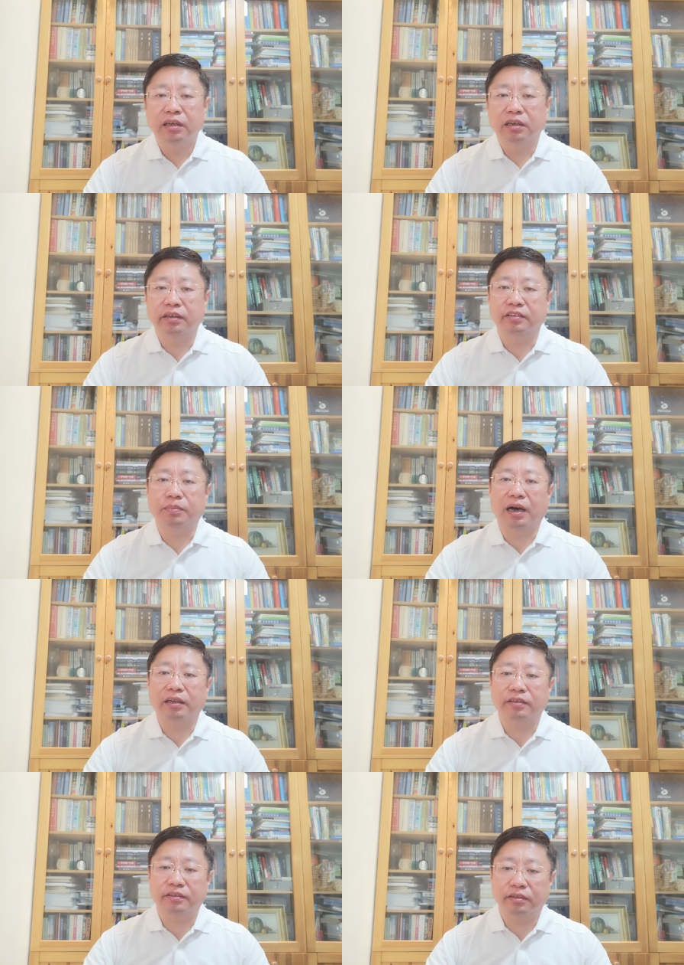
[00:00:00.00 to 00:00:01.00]
a
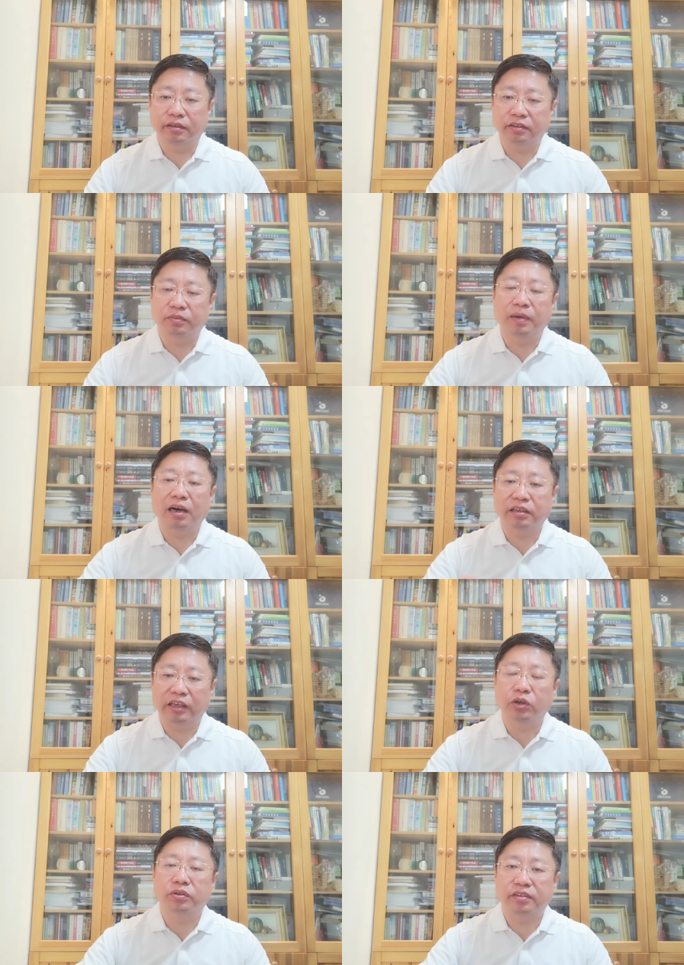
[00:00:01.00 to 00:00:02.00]
smart
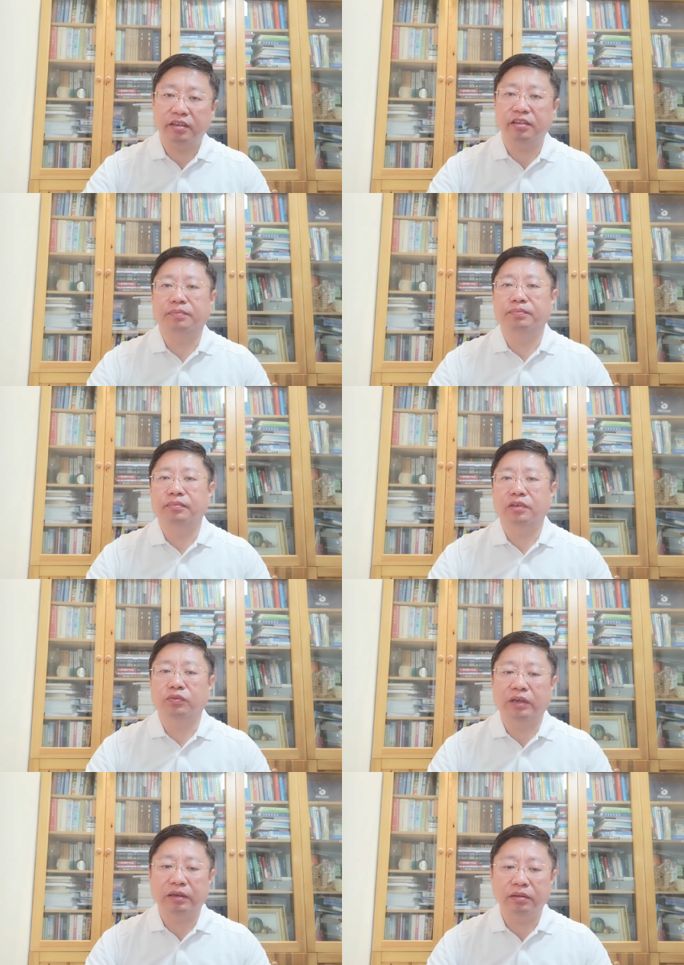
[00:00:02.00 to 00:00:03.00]
ecosystem,
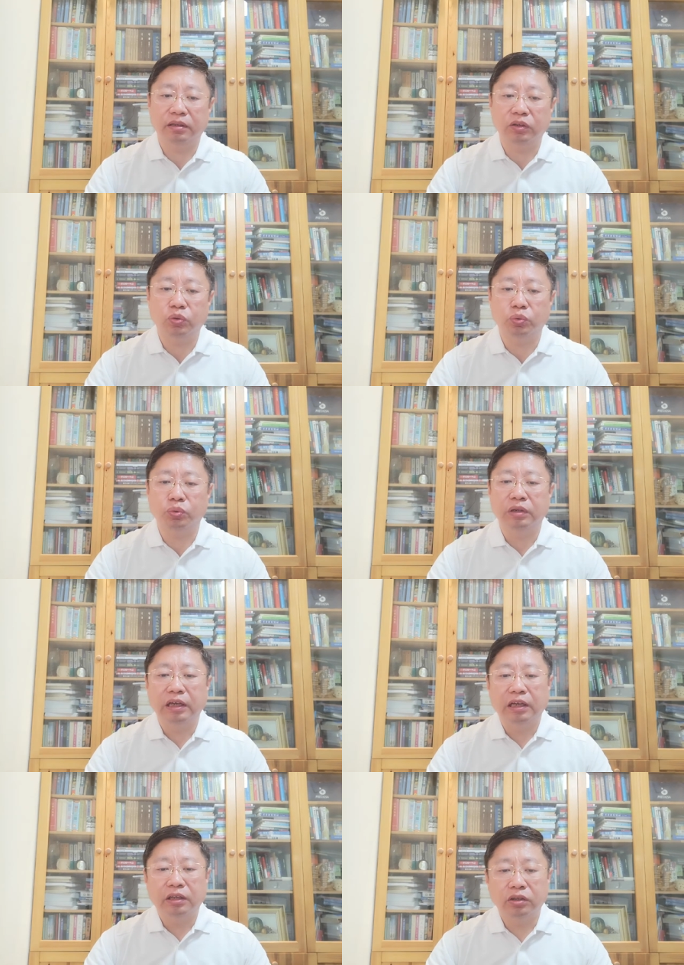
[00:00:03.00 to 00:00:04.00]
we need to
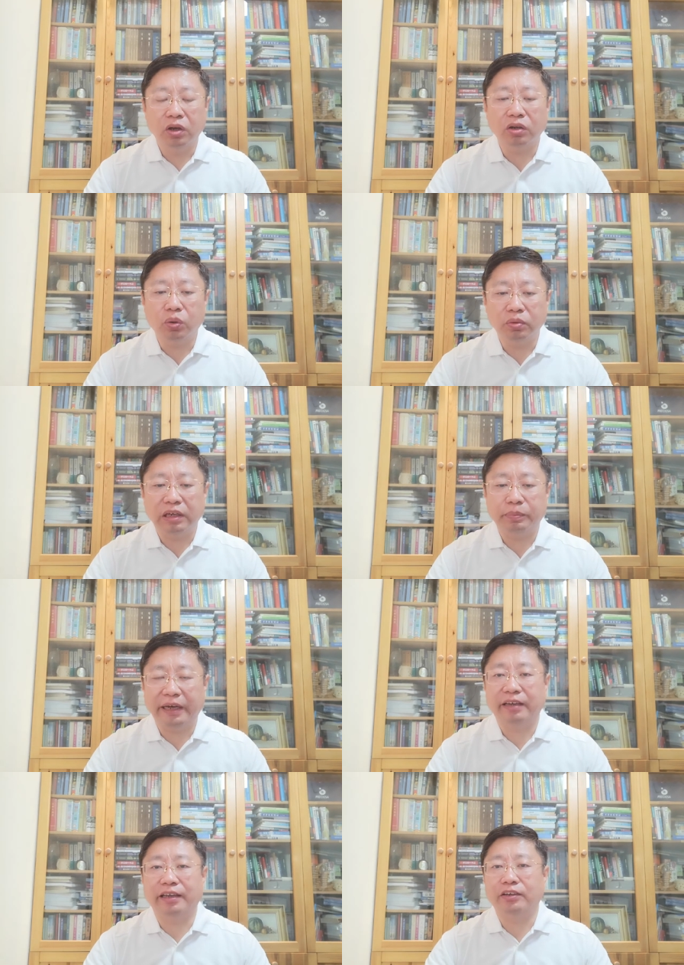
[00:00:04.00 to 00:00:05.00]
not only
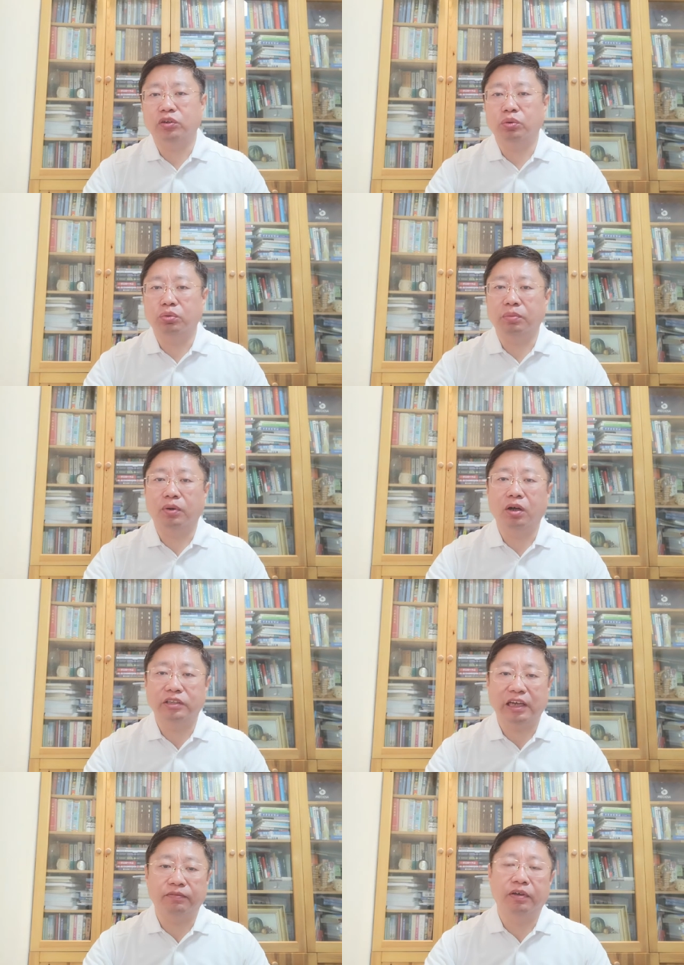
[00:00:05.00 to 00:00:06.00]
pay attention to the
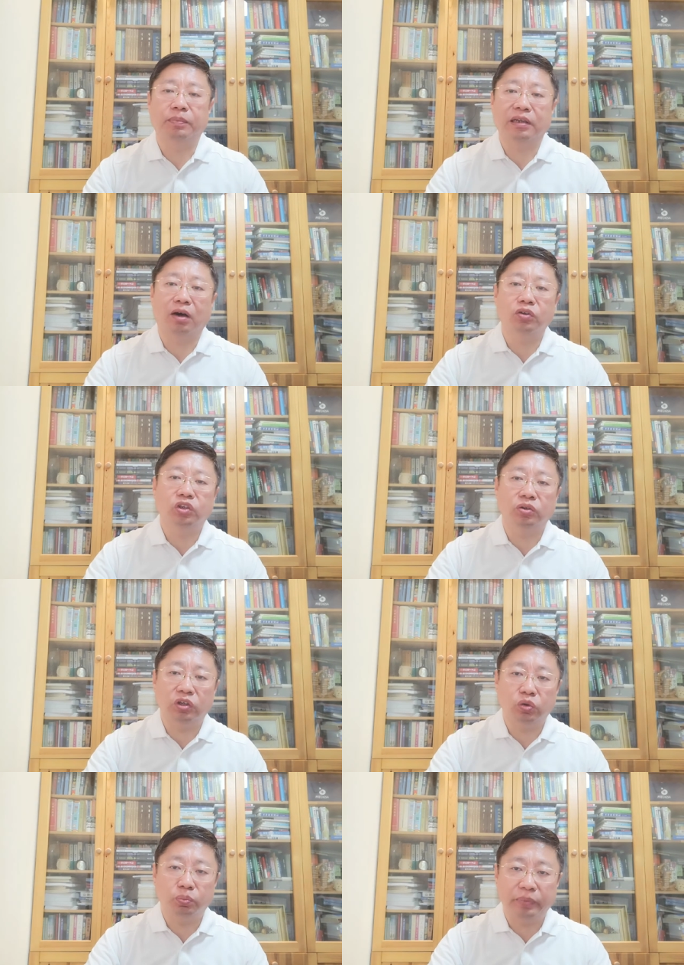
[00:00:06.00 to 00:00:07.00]
blockchain, but also
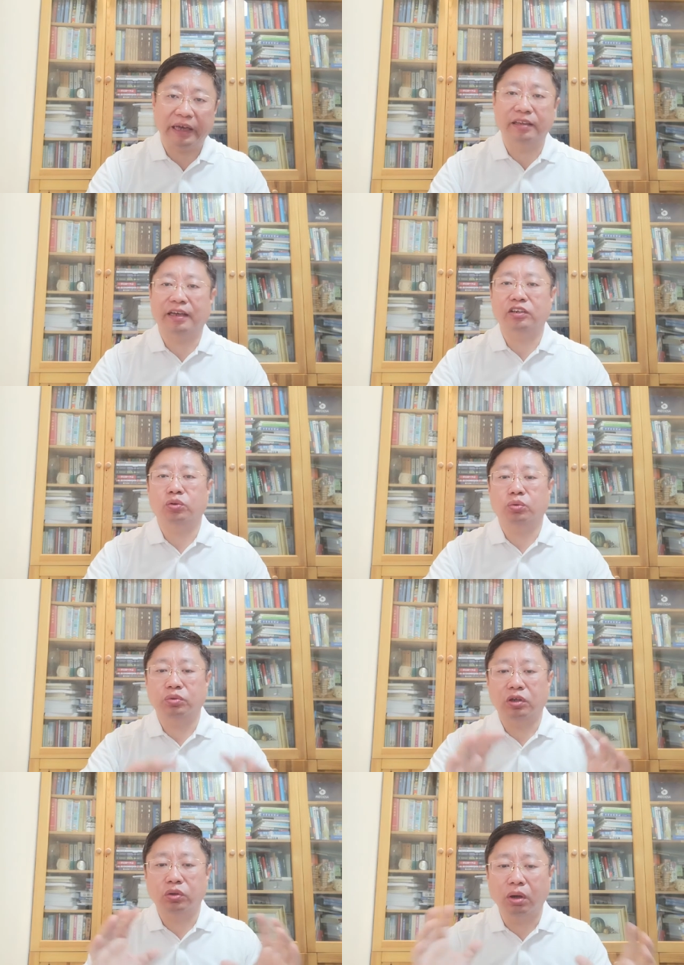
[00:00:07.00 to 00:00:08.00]
need to pay attention to
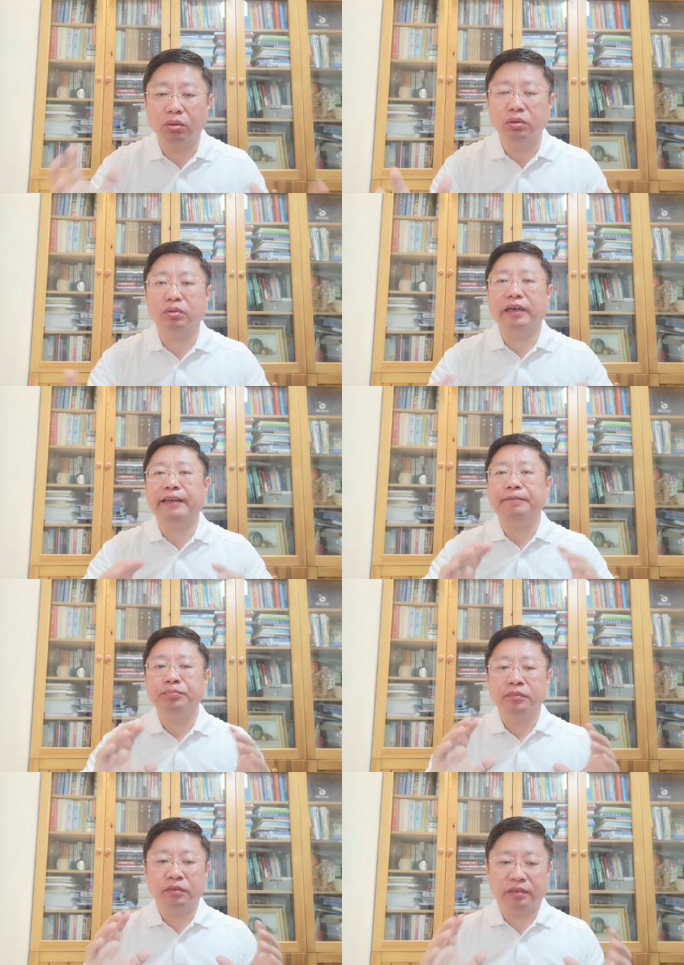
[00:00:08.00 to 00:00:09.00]
the totally
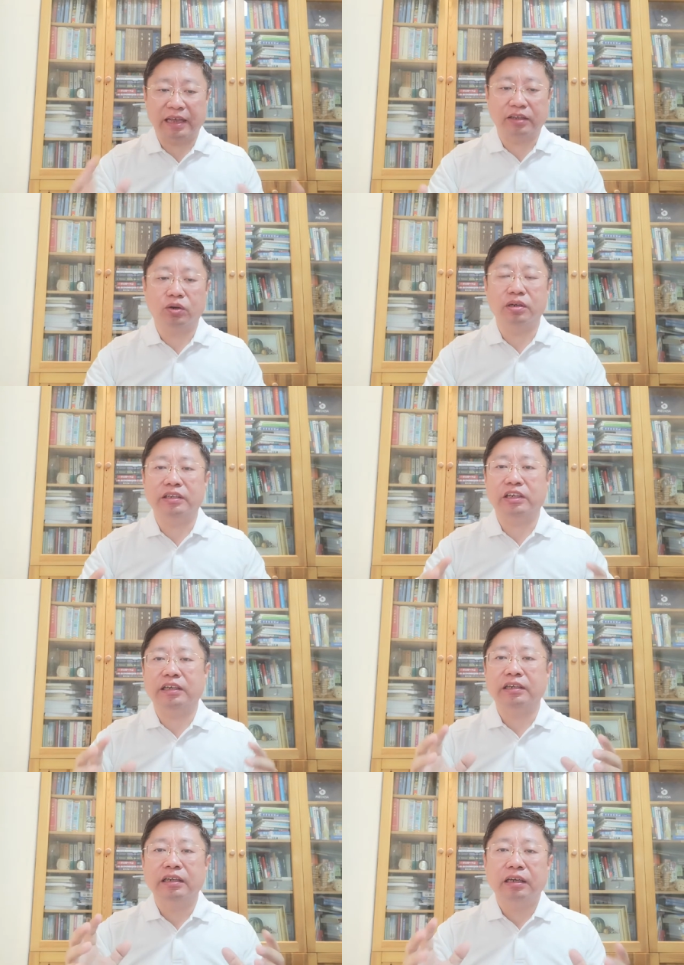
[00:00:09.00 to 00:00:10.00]
technology